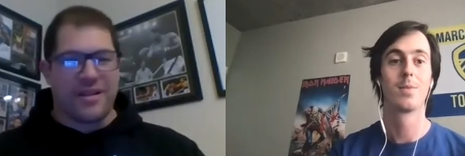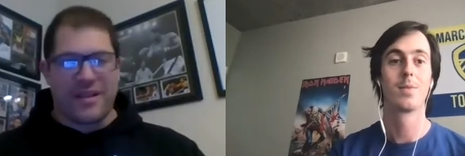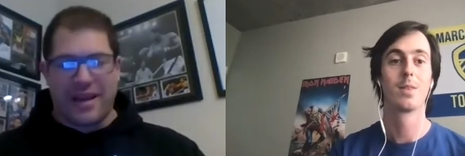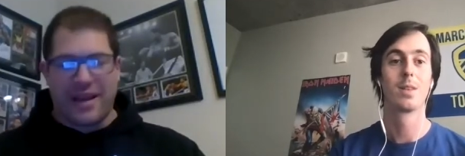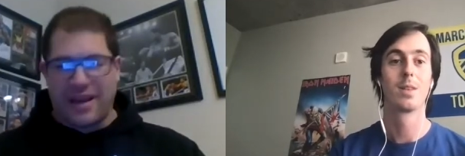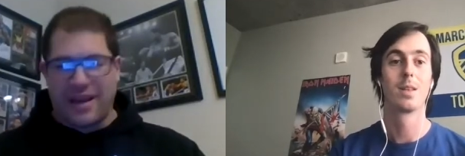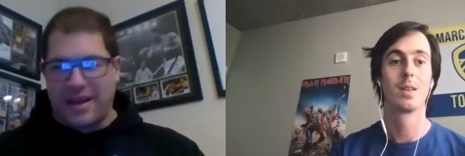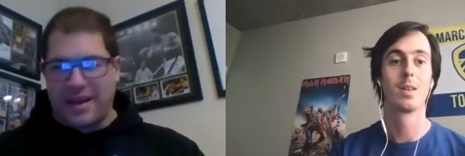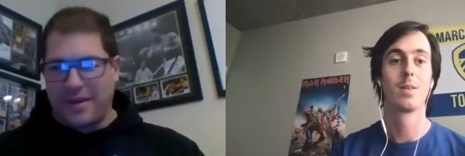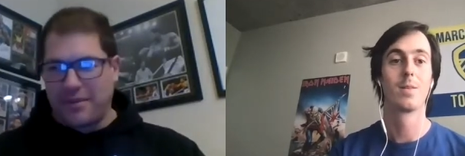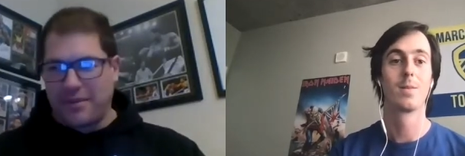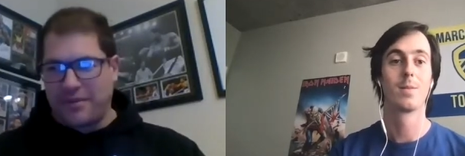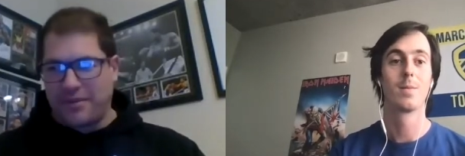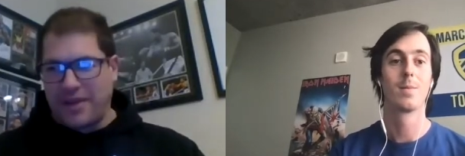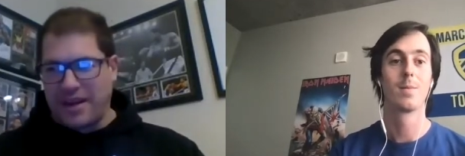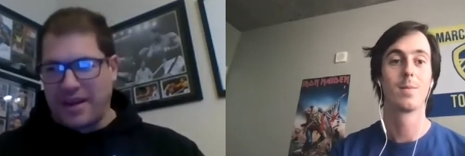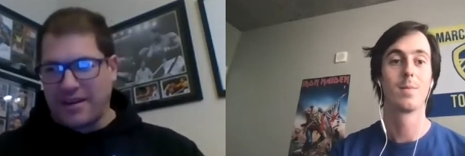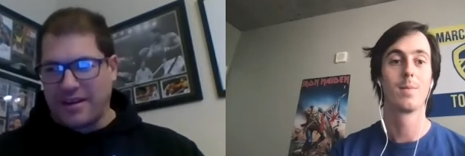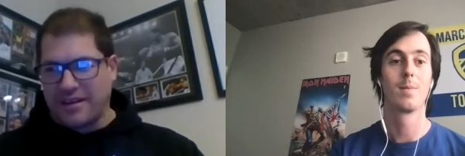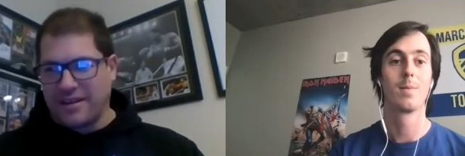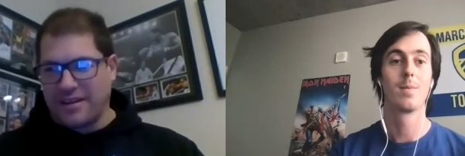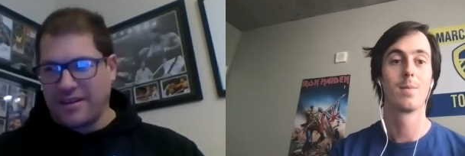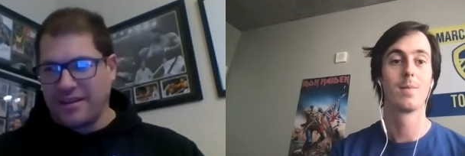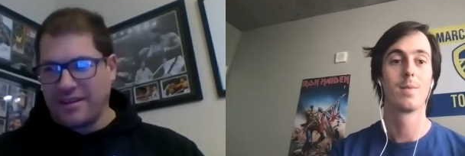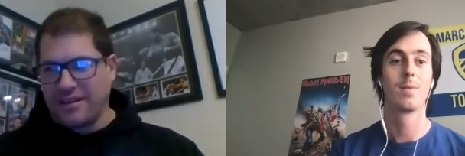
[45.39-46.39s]
Speaker 1: Uh, we've had
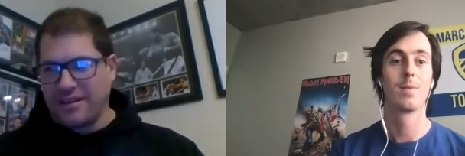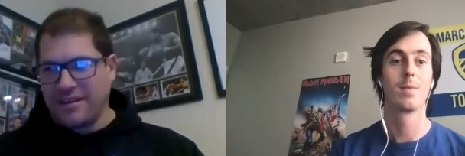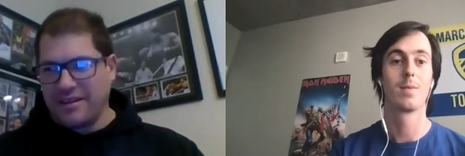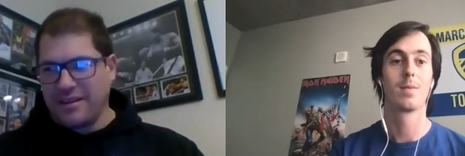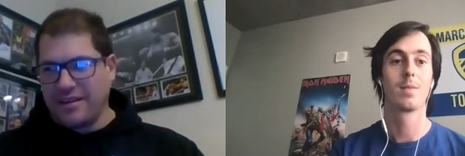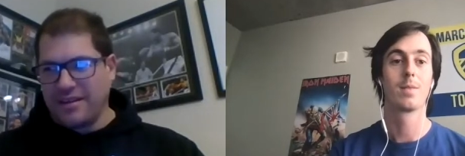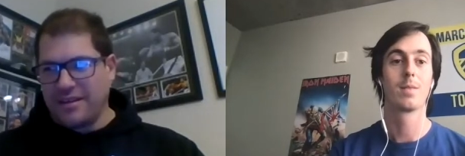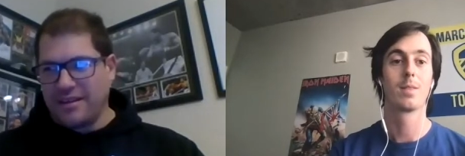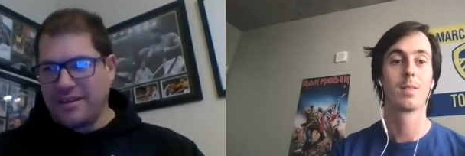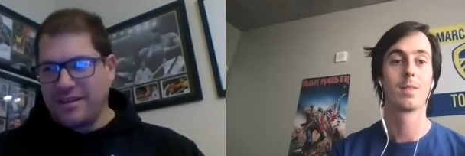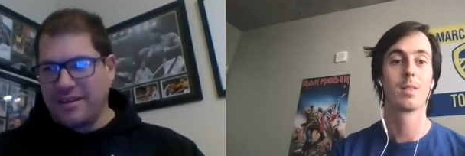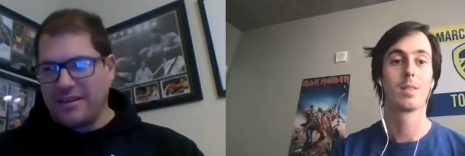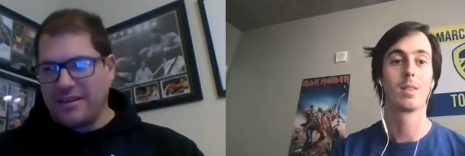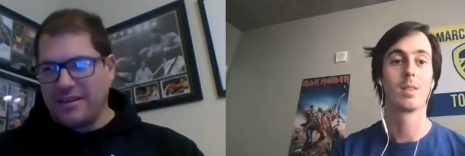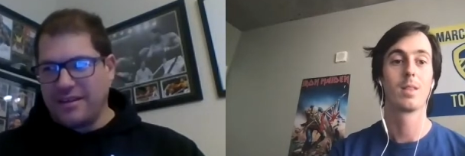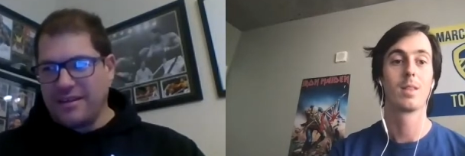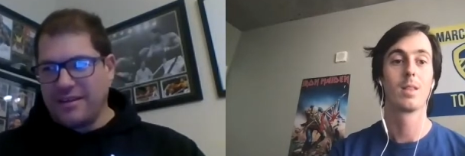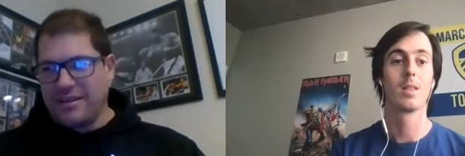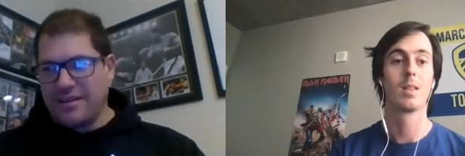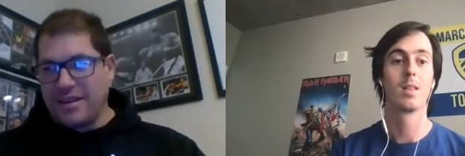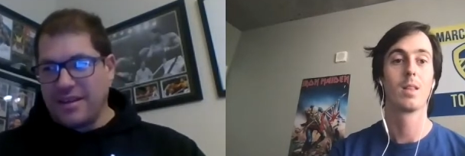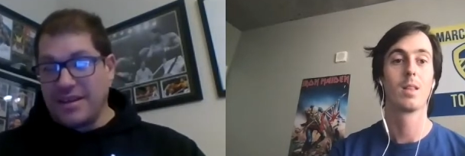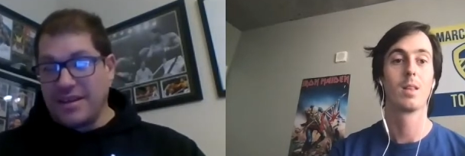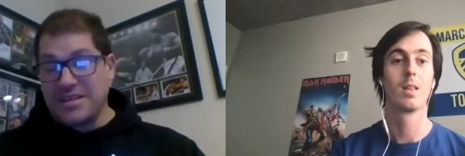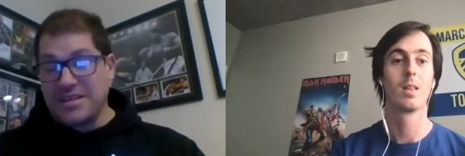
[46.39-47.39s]
a
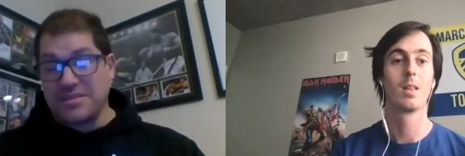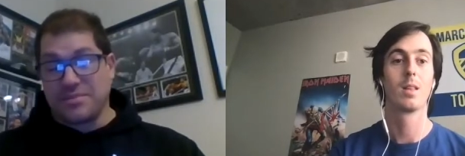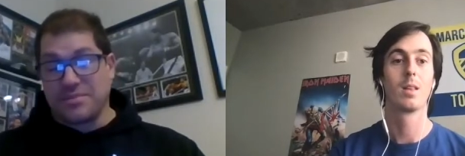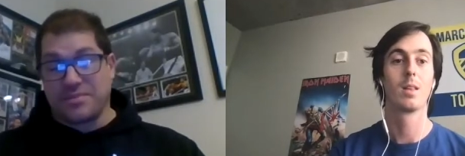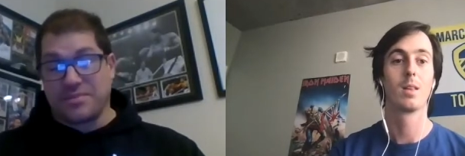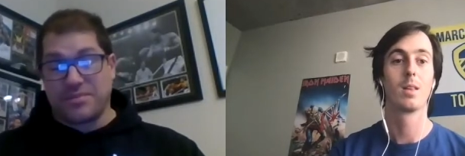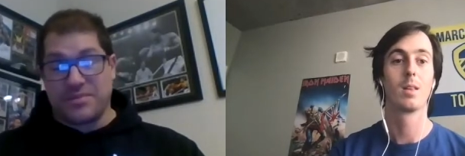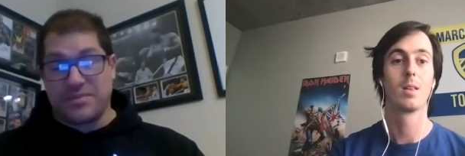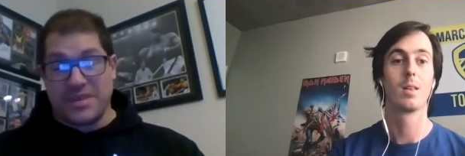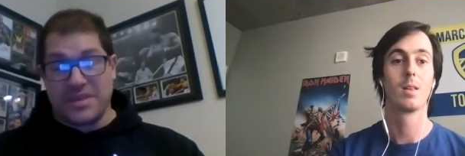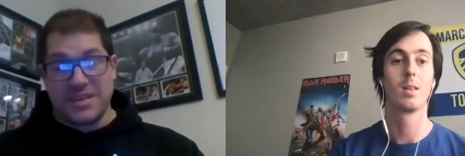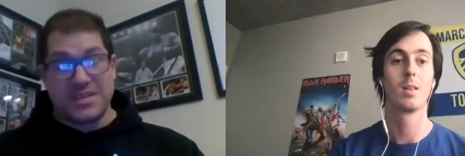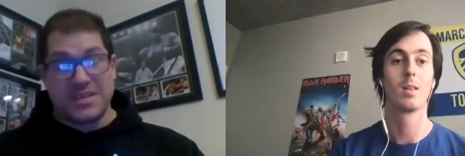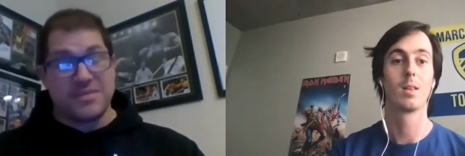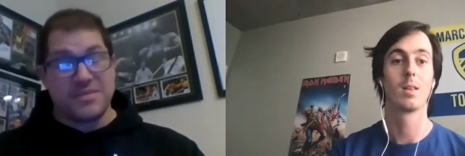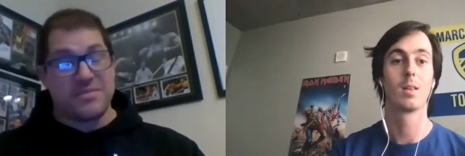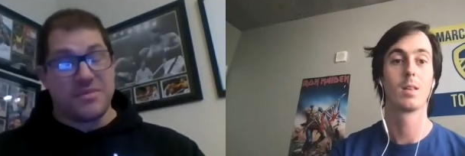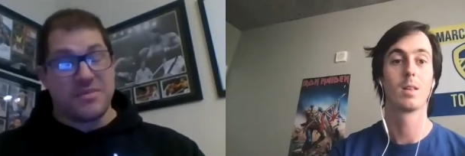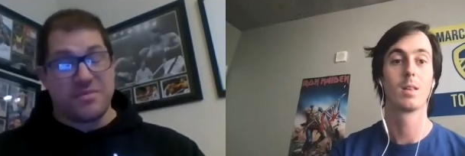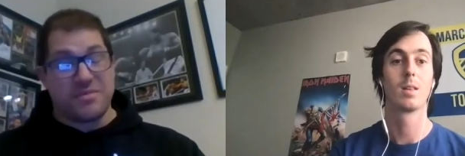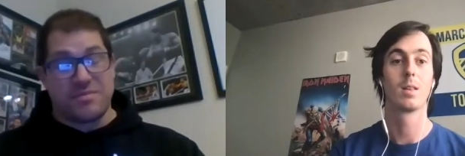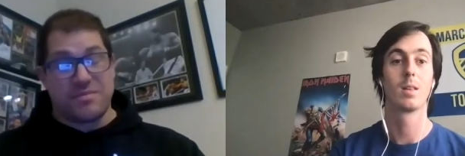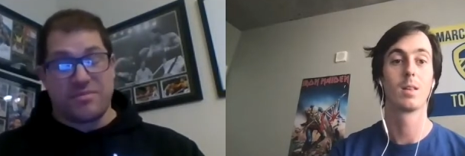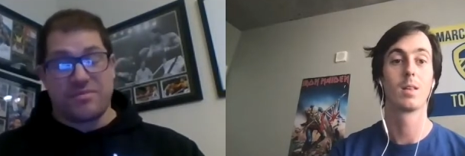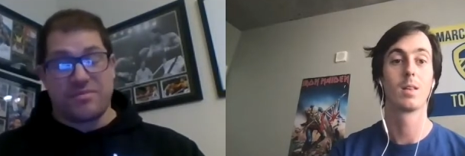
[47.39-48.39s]
had some had
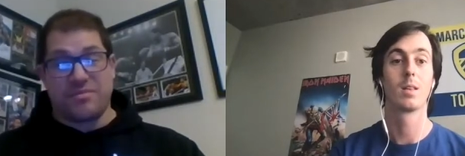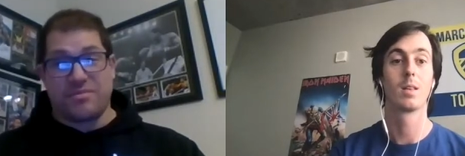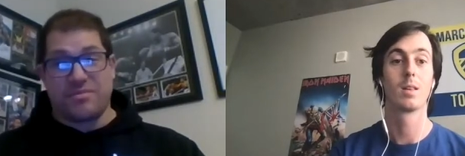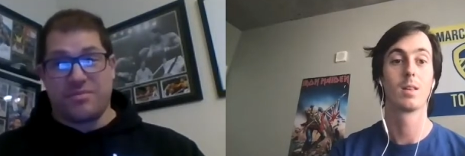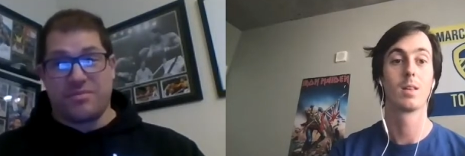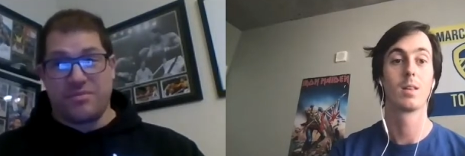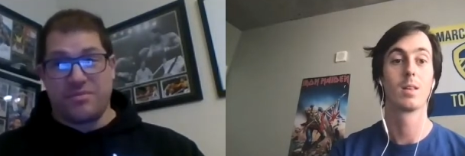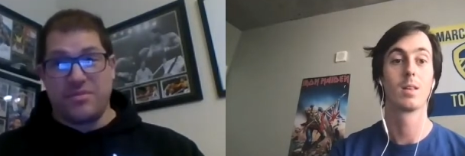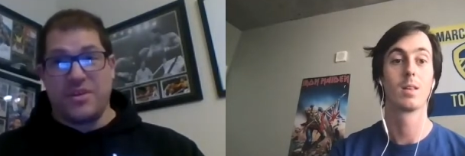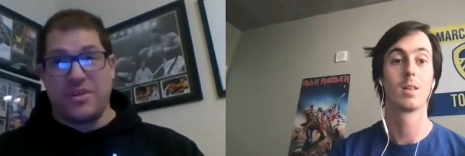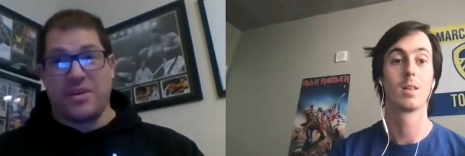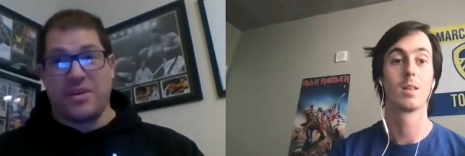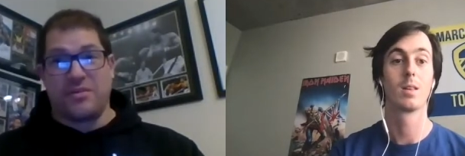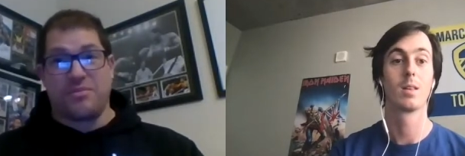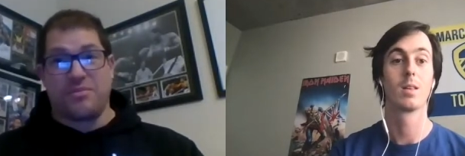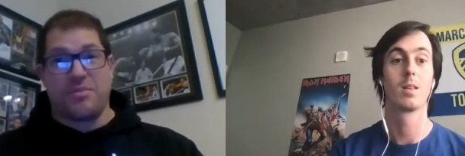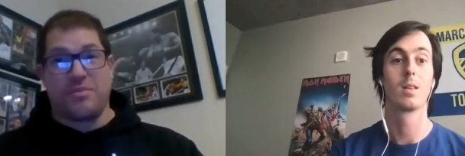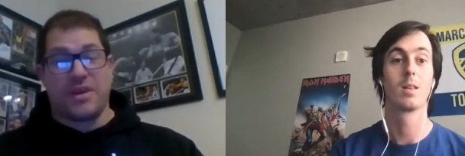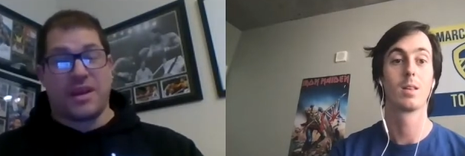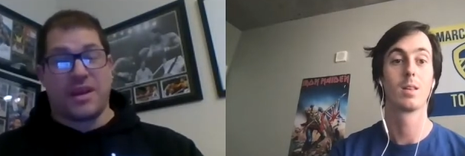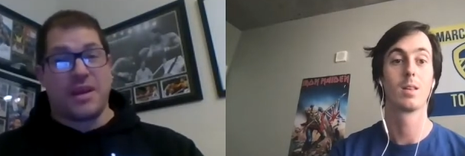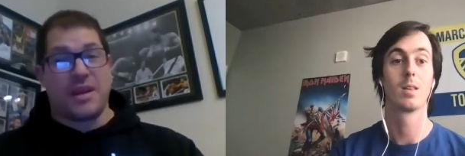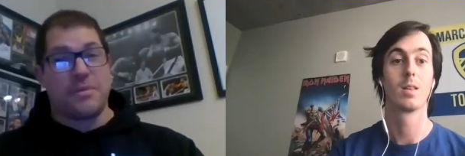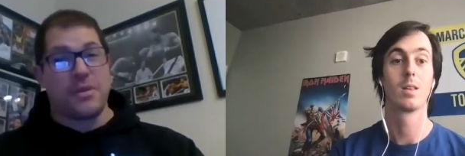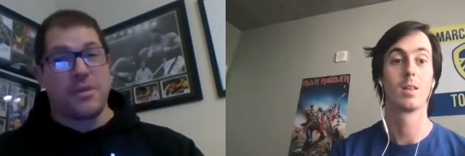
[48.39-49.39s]
some you know, a
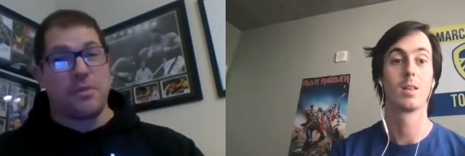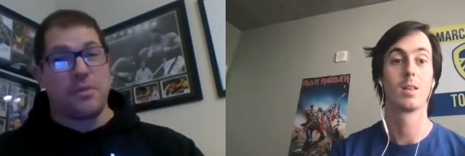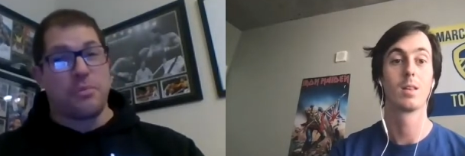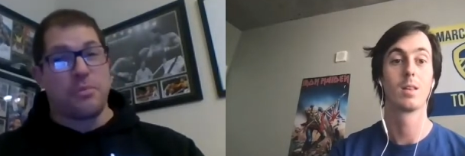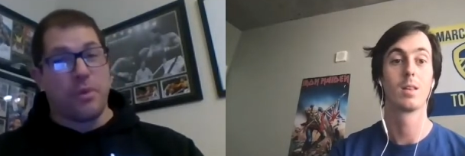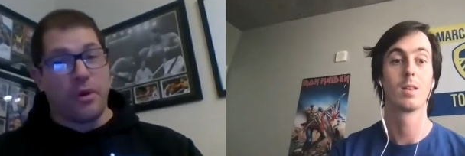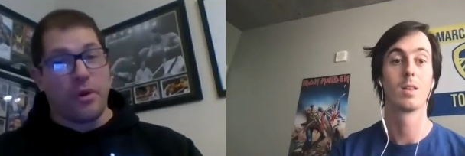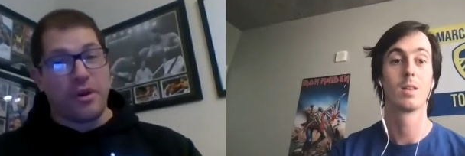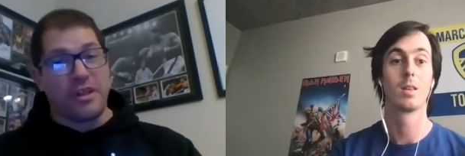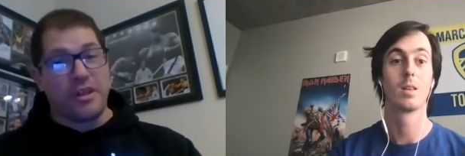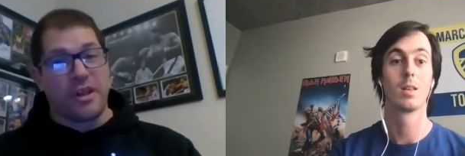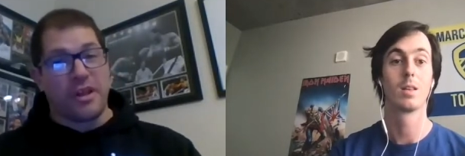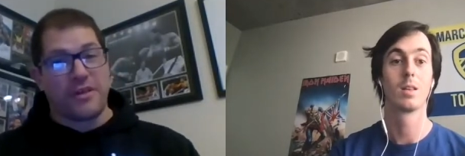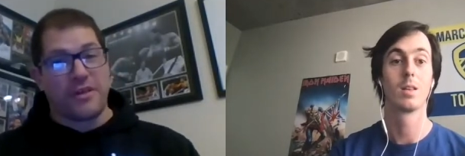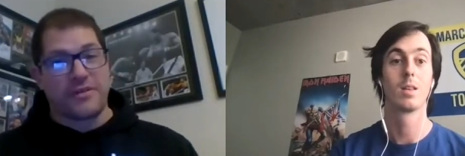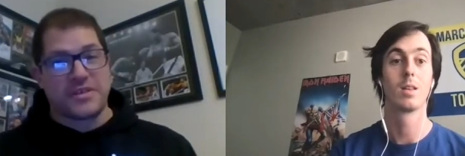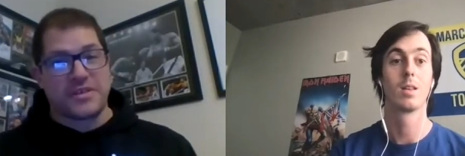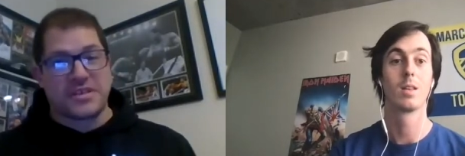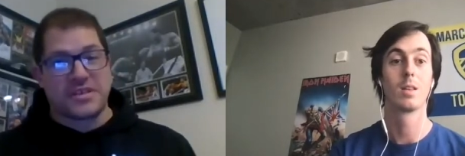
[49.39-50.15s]
couple of boilovers